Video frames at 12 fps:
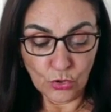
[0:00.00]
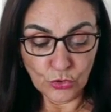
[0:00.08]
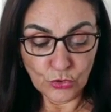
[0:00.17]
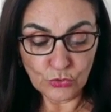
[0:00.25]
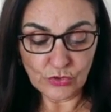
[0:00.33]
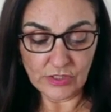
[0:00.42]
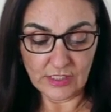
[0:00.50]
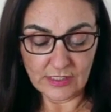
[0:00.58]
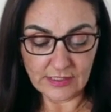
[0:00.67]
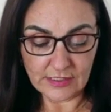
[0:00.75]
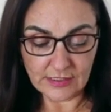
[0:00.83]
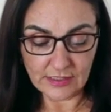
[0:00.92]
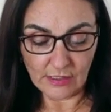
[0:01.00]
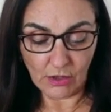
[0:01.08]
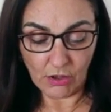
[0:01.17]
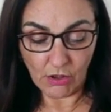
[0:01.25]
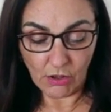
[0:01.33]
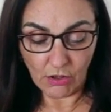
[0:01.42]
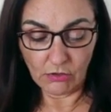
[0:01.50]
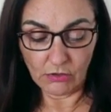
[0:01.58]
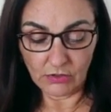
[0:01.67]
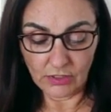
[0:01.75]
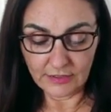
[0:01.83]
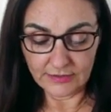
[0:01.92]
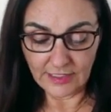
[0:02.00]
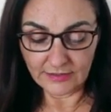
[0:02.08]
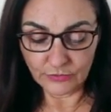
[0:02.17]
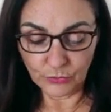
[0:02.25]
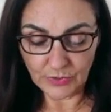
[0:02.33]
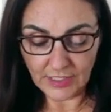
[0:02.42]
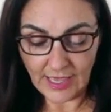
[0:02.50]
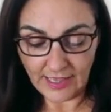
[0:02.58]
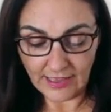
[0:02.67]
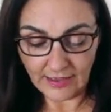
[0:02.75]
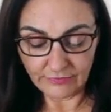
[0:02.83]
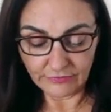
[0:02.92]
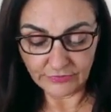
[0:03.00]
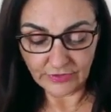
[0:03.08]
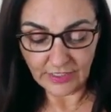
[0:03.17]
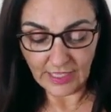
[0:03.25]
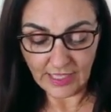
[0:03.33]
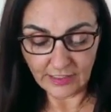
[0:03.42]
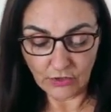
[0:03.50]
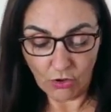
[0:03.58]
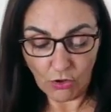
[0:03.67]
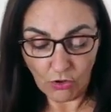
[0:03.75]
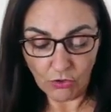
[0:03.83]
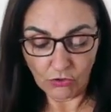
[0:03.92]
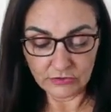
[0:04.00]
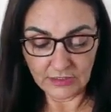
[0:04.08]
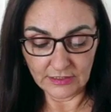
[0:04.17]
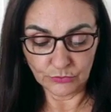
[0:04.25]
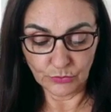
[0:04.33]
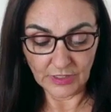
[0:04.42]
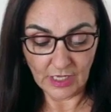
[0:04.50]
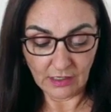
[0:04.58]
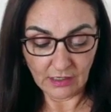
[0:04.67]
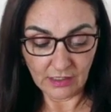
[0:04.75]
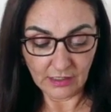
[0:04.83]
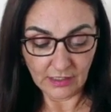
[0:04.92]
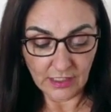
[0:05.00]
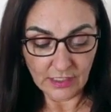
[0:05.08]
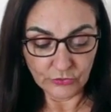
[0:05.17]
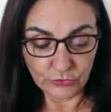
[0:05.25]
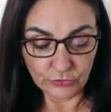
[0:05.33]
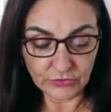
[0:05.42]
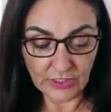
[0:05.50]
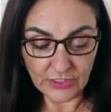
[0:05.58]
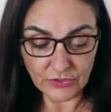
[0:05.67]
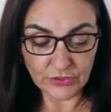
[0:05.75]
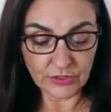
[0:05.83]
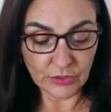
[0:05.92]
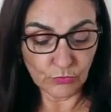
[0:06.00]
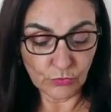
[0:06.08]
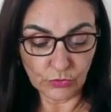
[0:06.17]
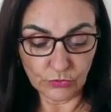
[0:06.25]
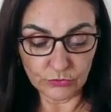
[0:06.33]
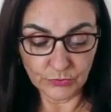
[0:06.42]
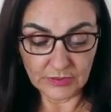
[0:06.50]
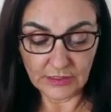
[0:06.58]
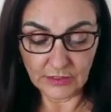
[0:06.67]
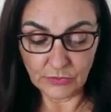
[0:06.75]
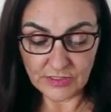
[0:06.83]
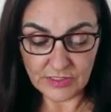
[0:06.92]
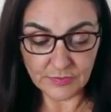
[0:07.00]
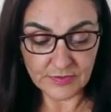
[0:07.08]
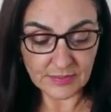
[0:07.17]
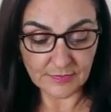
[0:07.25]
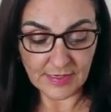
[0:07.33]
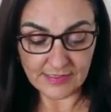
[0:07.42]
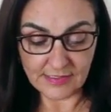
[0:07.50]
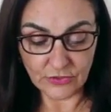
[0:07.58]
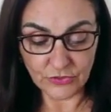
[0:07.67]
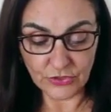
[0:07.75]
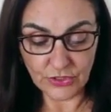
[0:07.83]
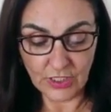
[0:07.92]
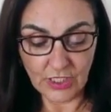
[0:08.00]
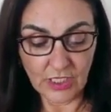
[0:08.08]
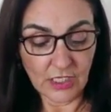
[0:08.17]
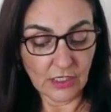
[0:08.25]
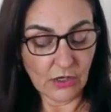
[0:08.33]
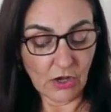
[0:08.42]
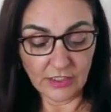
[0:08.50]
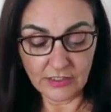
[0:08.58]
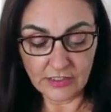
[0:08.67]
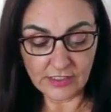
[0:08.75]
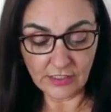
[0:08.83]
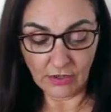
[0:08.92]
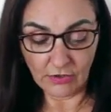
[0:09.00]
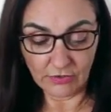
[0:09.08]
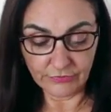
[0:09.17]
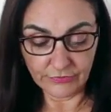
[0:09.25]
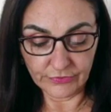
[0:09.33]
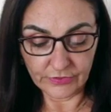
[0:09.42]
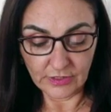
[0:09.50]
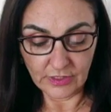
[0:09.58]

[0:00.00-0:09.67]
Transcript: Use us, all that we have and all that we are, to touch the world with the Christmas message God is love,